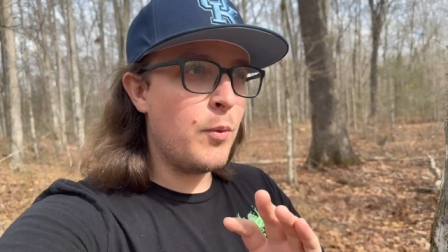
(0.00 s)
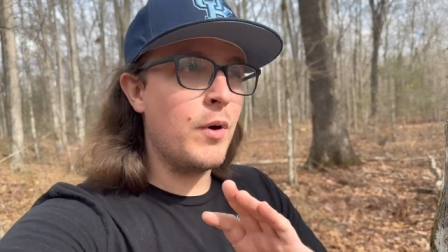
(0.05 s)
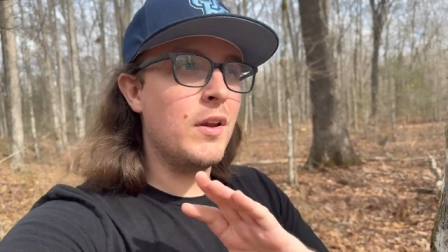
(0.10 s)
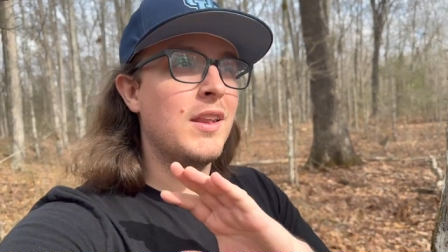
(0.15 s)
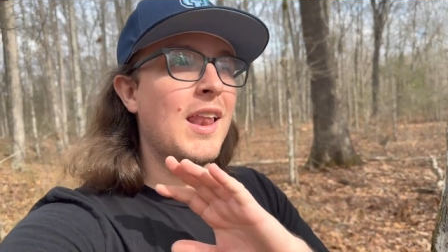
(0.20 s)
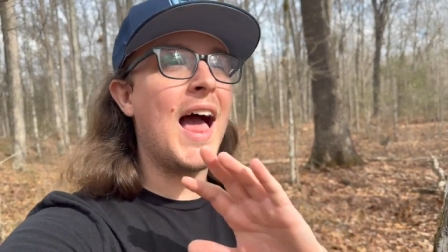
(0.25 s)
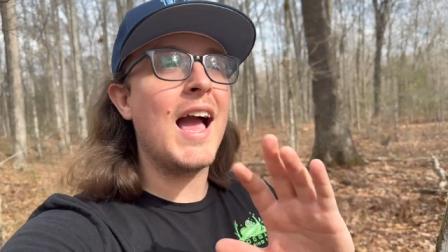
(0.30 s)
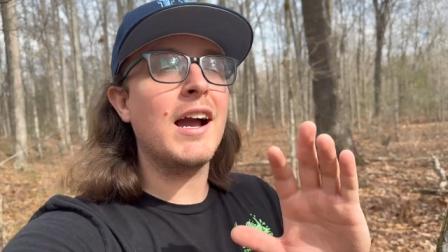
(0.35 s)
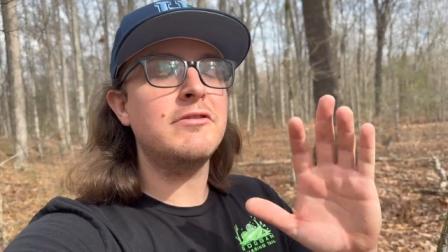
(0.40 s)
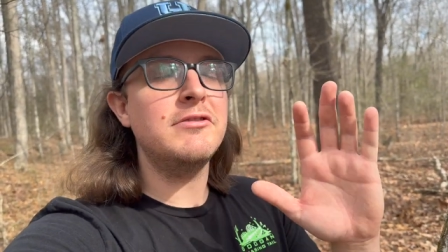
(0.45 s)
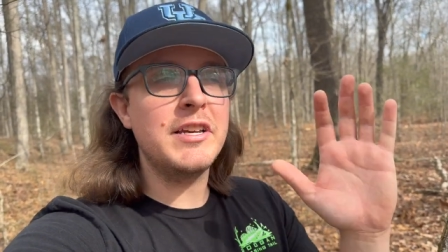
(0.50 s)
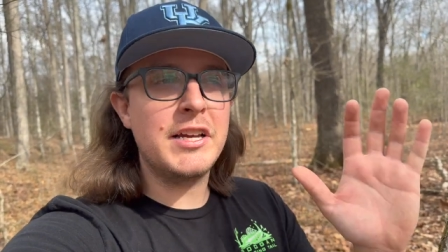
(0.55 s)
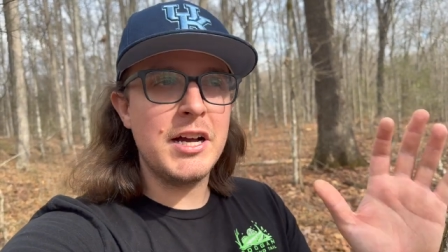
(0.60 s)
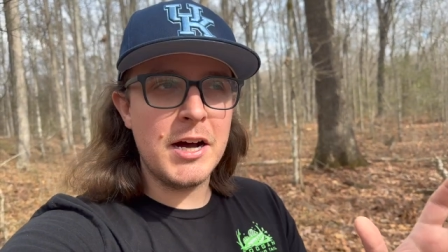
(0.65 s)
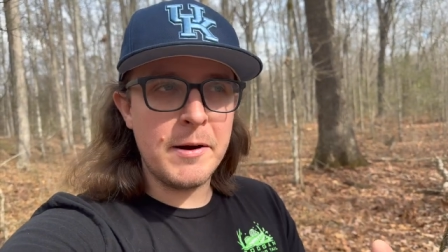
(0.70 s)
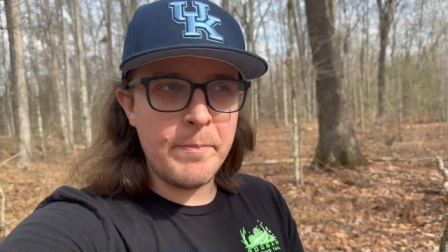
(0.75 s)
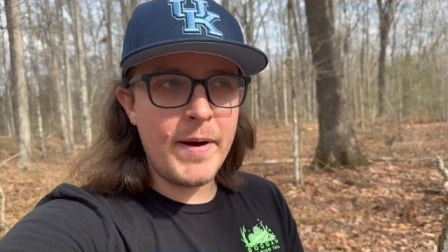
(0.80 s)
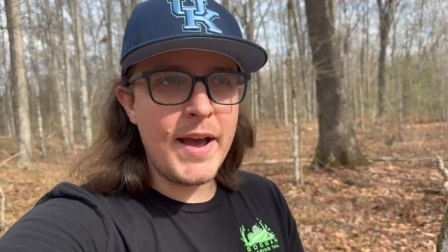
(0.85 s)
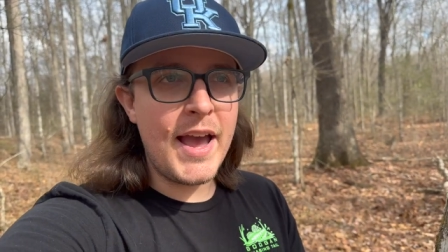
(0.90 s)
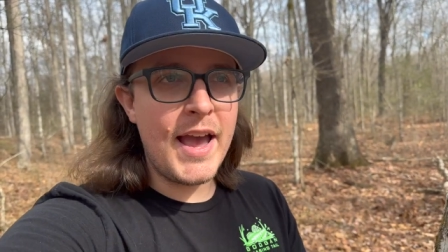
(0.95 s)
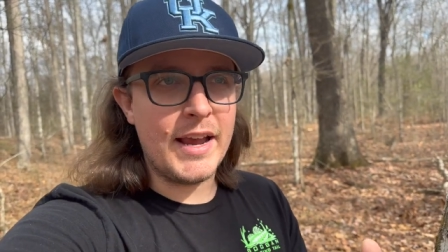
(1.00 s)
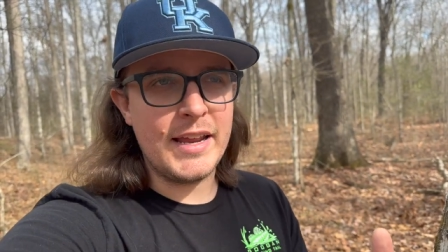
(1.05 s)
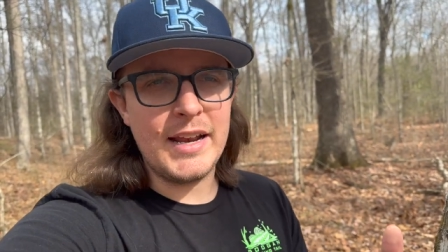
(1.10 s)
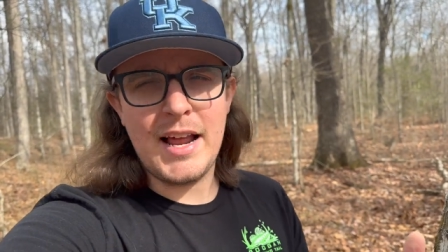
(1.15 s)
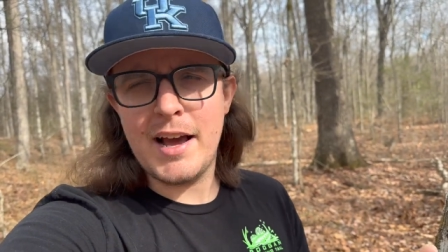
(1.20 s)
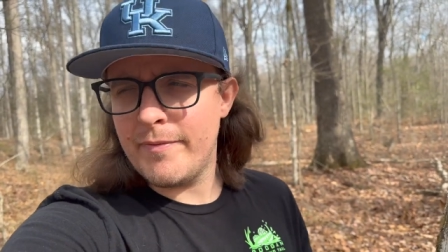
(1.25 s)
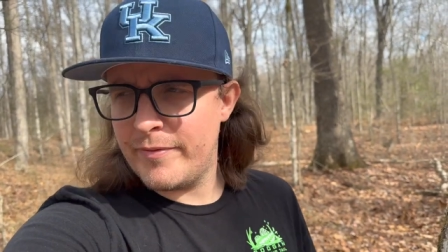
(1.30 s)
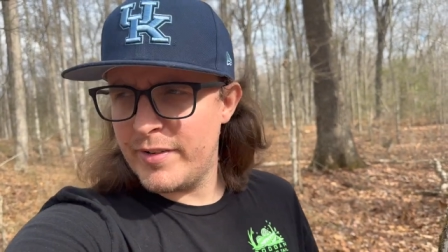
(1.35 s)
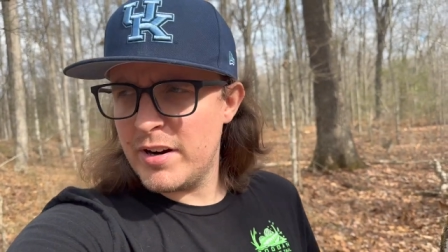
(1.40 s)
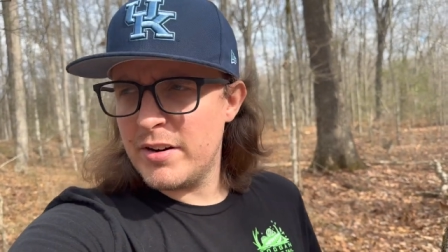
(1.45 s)
would likely come back, and
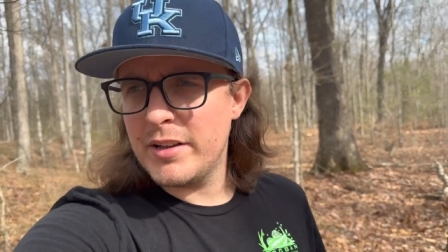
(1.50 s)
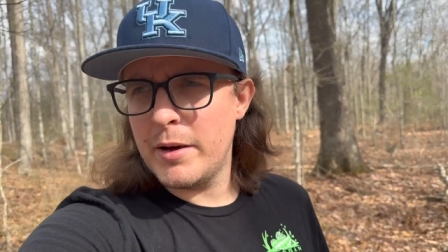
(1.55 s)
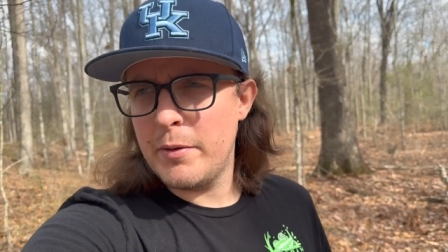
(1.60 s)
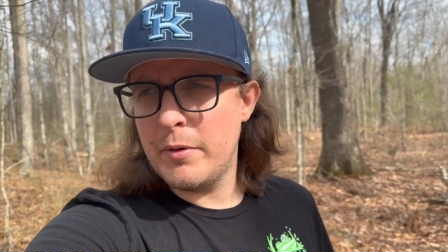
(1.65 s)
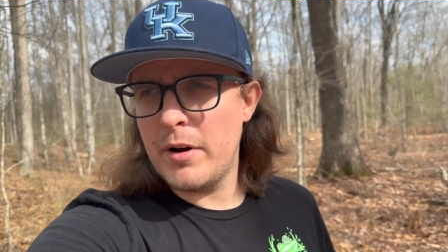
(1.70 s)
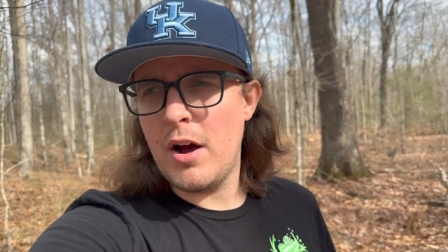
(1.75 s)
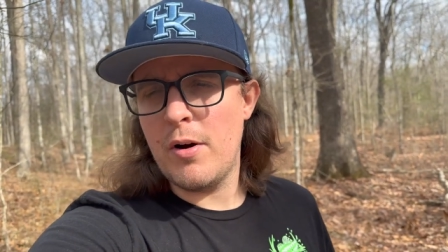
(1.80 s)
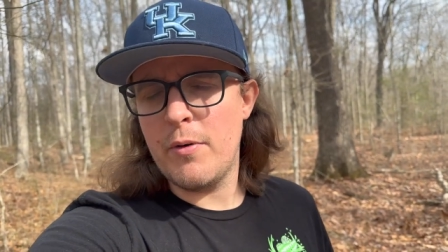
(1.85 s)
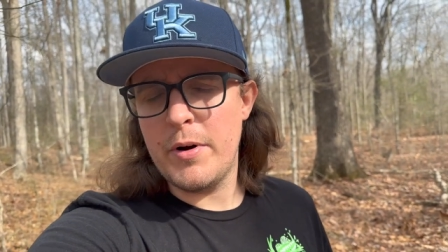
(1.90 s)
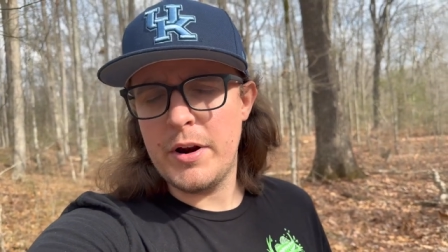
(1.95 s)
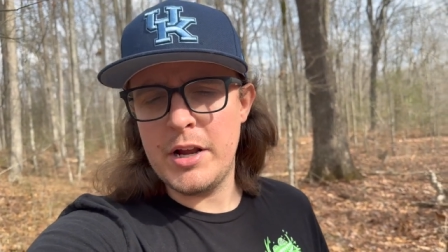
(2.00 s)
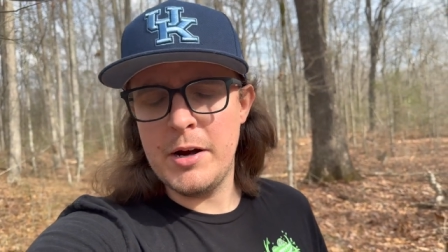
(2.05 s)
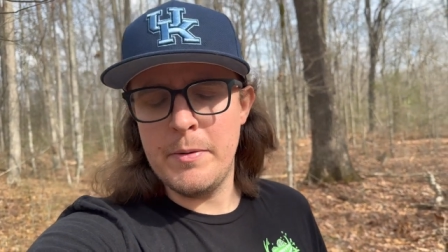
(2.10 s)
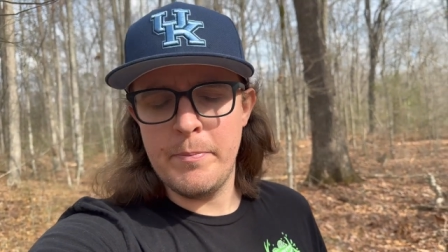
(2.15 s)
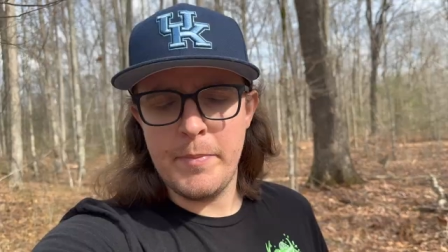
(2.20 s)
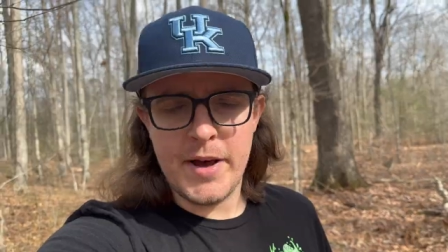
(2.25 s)
I figured they would already come